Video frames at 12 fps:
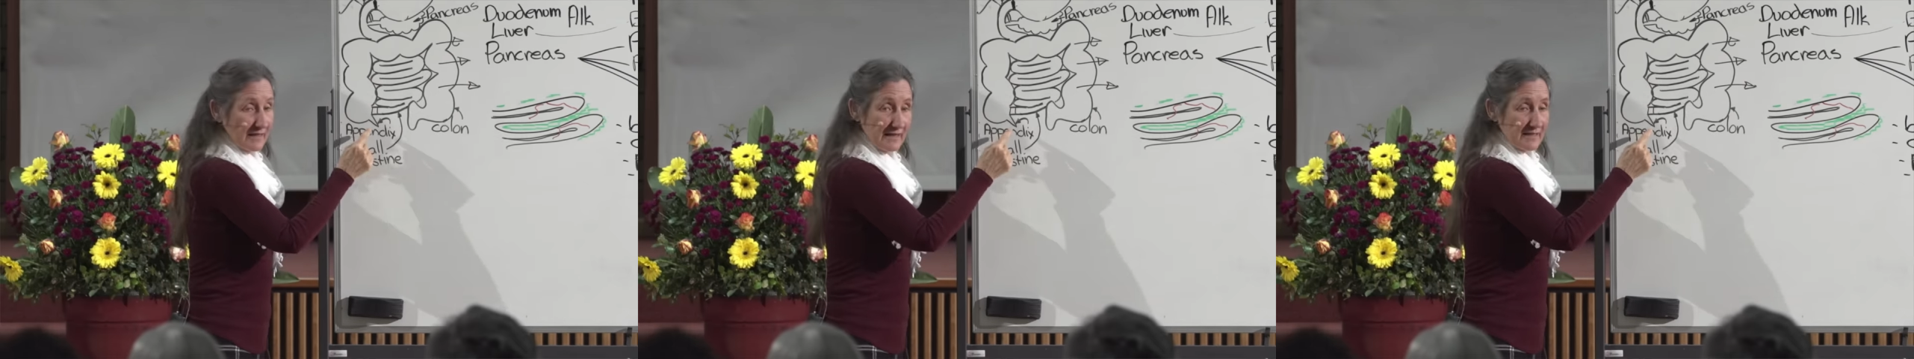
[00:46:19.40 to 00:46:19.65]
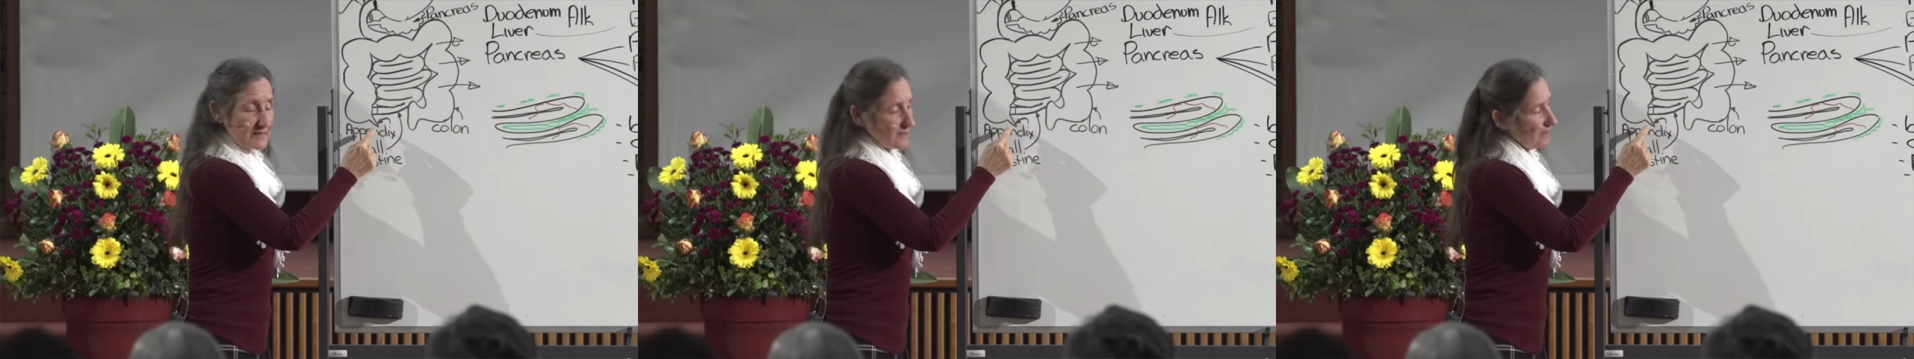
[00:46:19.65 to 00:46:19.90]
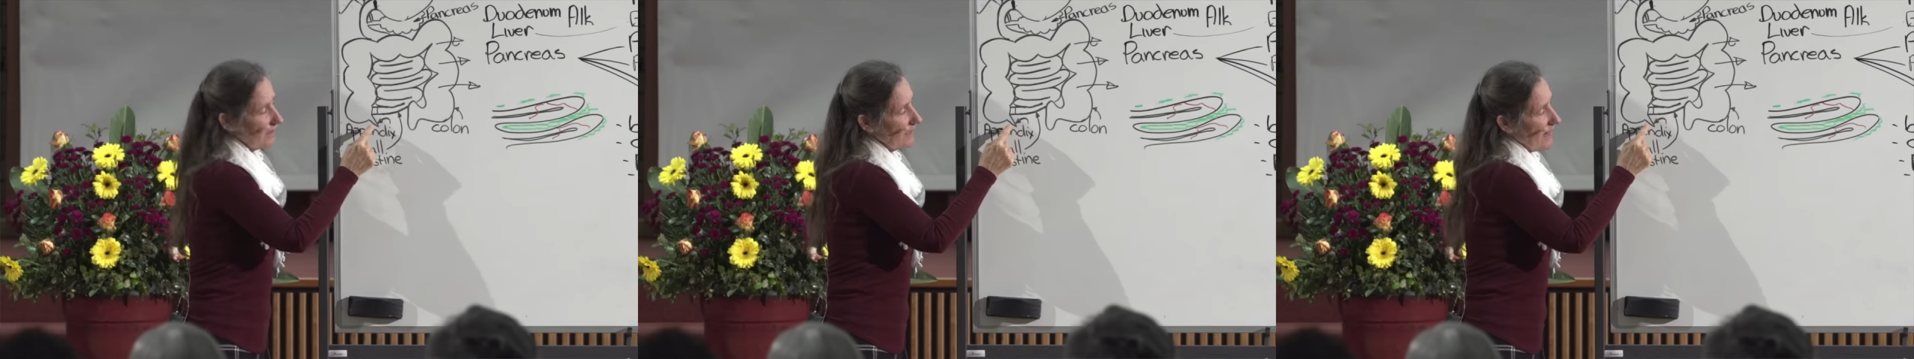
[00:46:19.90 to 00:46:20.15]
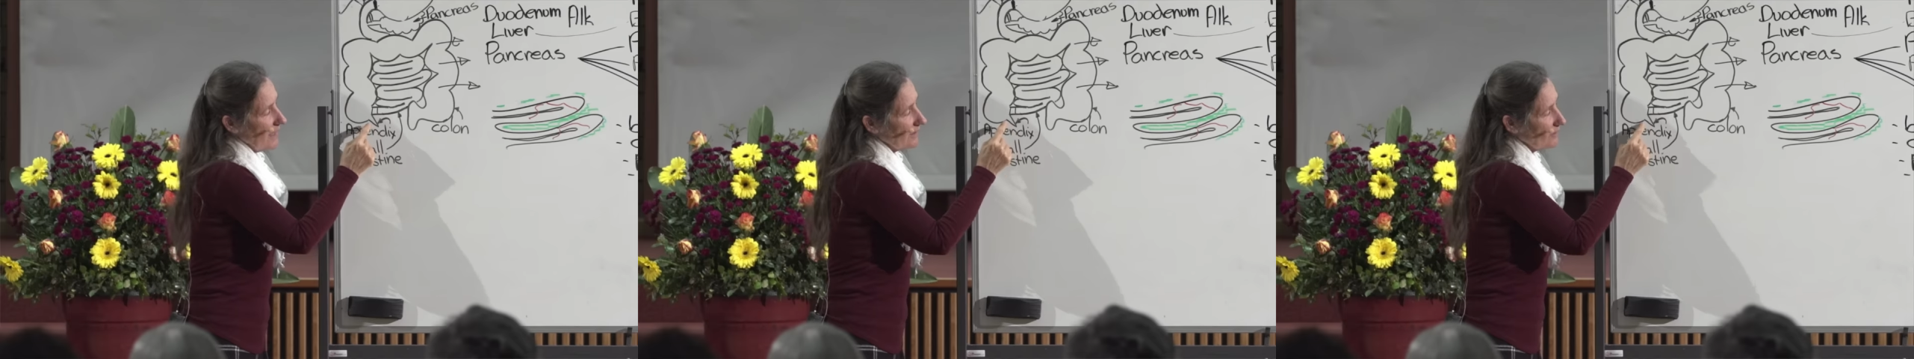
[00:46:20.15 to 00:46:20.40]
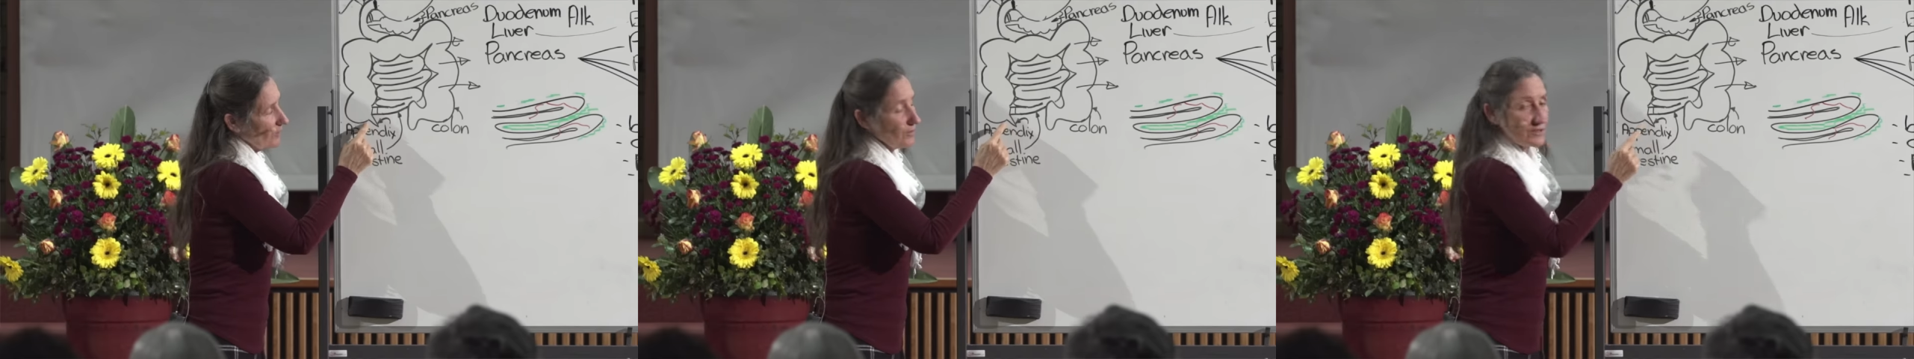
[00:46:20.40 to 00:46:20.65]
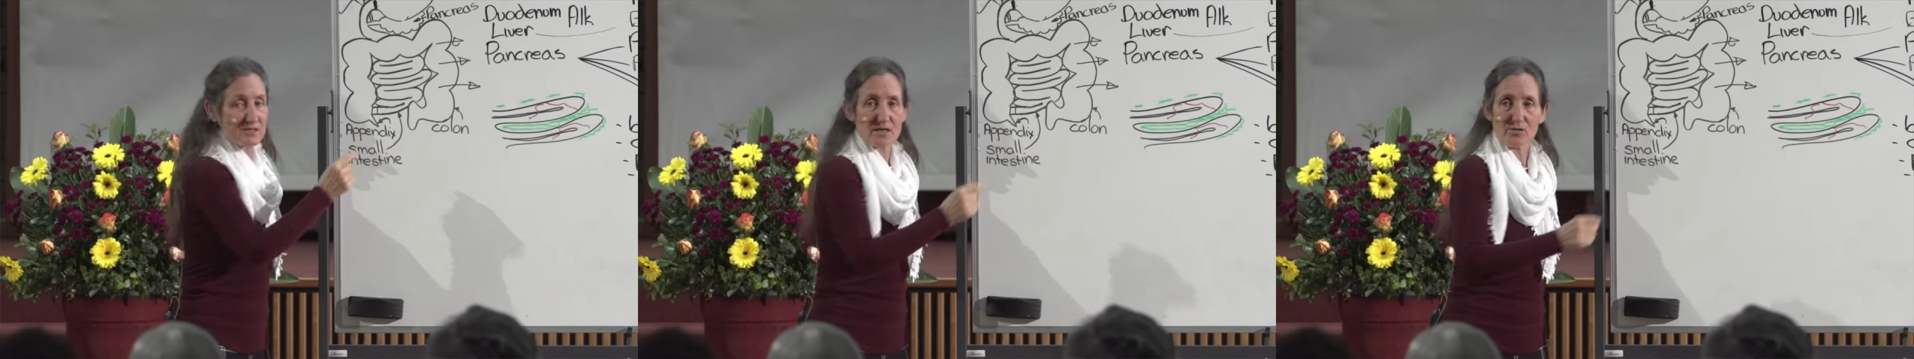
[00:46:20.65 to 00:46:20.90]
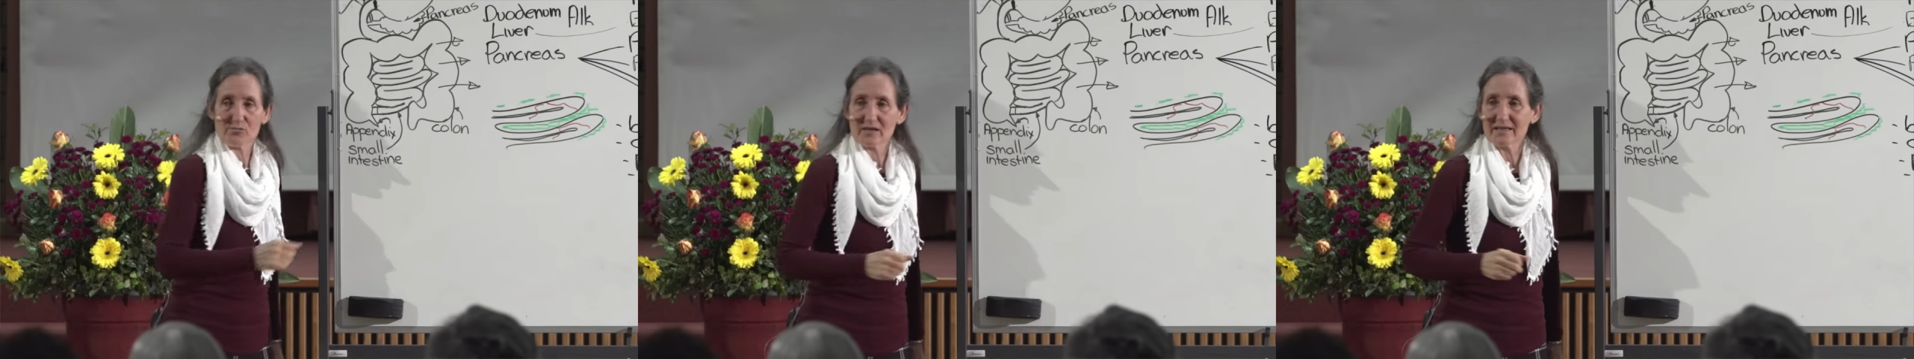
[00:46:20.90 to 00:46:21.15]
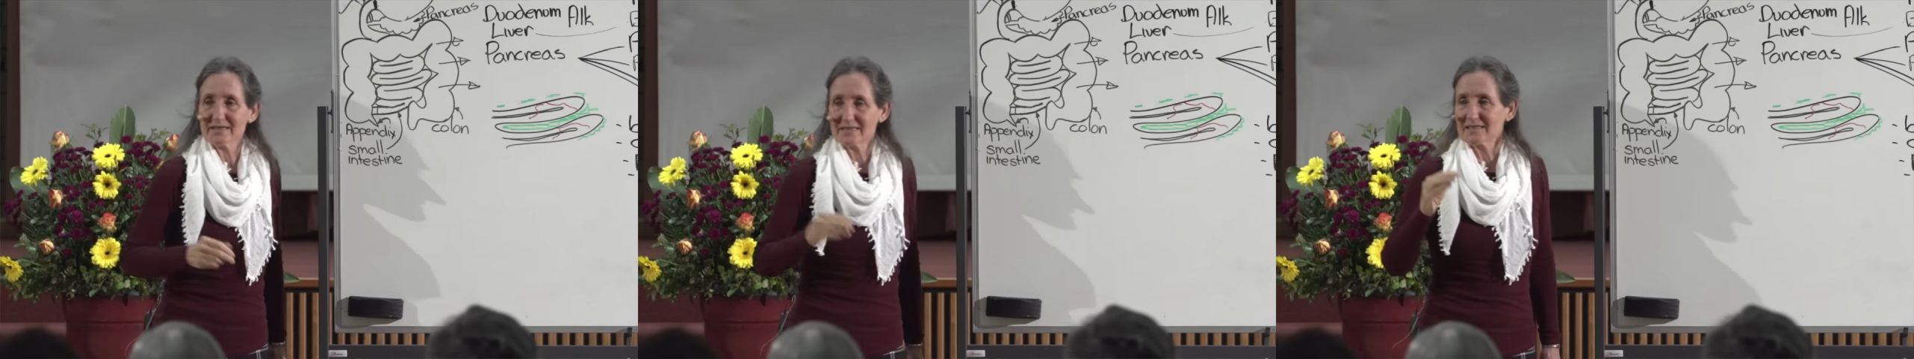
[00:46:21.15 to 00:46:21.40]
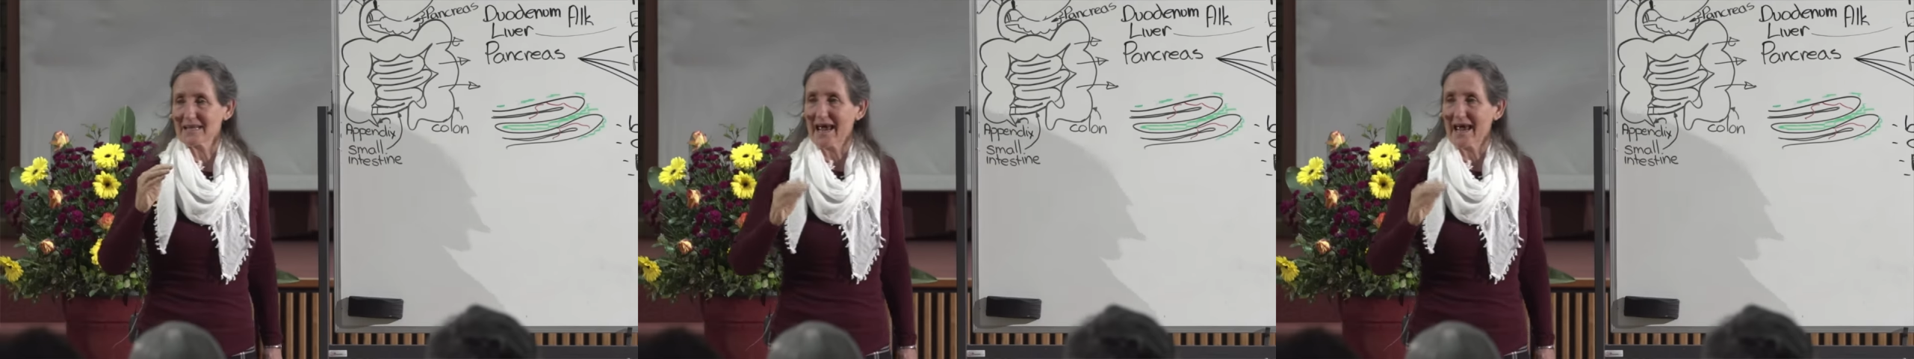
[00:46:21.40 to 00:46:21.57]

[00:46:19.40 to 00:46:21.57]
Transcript: easily and it also releases